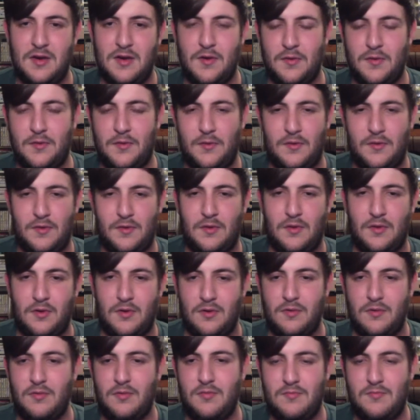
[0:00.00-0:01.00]
go through the
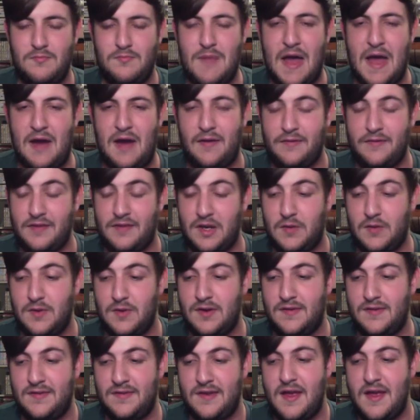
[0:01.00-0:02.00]
whole battle
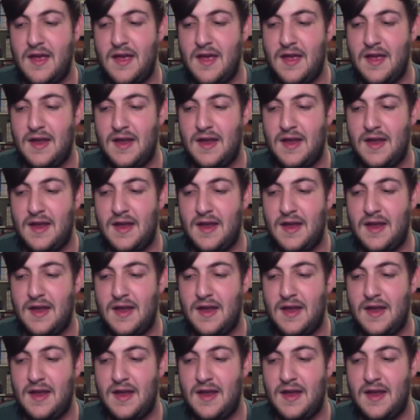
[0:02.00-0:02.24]
sequence.